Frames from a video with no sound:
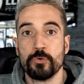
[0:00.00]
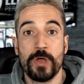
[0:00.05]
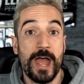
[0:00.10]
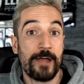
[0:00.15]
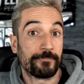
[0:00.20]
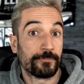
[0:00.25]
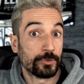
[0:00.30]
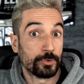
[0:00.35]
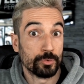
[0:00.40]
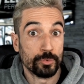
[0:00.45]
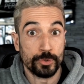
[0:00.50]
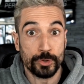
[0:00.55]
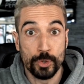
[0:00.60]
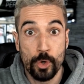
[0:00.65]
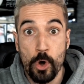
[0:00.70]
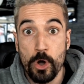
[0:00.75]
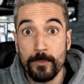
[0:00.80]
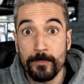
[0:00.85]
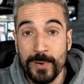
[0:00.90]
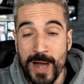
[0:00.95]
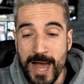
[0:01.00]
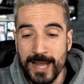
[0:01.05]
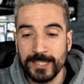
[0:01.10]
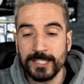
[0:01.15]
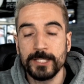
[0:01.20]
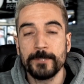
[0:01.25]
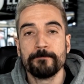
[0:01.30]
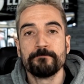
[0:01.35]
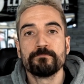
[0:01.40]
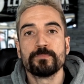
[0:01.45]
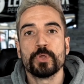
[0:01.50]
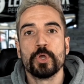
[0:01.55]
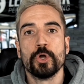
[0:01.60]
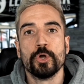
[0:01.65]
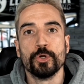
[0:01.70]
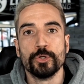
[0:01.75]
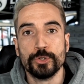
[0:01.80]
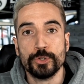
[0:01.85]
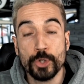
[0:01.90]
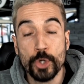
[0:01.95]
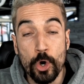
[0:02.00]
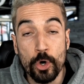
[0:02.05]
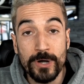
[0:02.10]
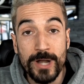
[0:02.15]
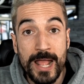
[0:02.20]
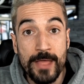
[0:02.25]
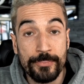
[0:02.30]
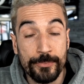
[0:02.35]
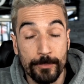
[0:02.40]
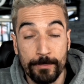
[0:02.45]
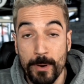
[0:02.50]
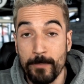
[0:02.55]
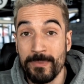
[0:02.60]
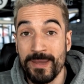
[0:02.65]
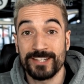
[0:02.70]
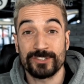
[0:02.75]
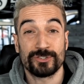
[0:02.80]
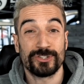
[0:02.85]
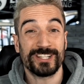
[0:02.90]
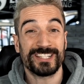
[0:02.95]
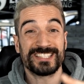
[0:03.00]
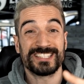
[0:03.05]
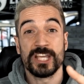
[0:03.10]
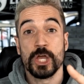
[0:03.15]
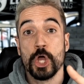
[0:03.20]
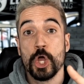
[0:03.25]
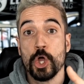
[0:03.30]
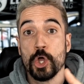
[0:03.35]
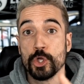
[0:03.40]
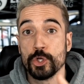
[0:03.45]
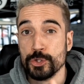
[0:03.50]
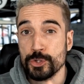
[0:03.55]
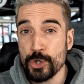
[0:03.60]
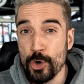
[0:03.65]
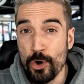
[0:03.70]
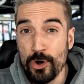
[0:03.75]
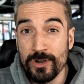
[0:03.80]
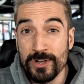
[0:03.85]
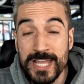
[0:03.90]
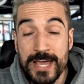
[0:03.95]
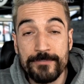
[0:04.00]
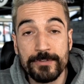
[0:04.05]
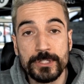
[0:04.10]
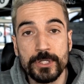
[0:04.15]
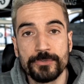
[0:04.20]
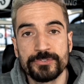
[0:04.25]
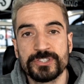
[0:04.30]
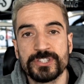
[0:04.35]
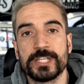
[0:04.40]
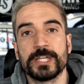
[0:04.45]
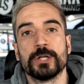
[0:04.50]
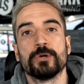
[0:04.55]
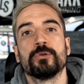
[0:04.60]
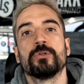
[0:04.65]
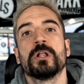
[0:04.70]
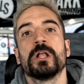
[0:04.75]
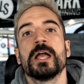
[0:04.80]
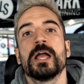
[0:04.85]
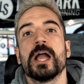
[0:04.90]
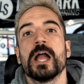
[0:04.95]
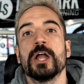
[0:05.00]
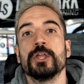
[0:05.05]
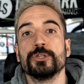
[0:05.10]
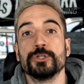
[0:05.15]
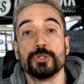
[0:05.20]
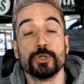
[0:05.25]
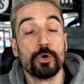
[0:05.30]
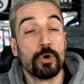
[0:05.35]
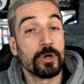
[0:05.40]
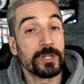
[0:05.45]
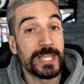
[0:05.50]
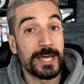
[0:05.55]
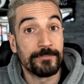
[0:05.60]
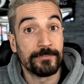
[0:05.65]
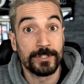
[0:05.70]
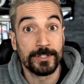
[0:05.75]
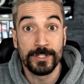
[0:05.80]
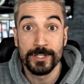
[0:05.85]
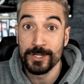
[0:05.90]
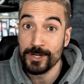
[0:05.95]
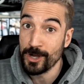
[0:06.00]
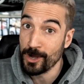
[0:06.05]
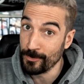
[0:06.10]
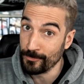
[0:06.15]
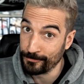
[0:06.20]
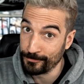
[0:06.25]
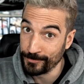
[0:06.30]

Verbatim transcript: You have to do your body, your anthropometrics, your level of skill, and your level of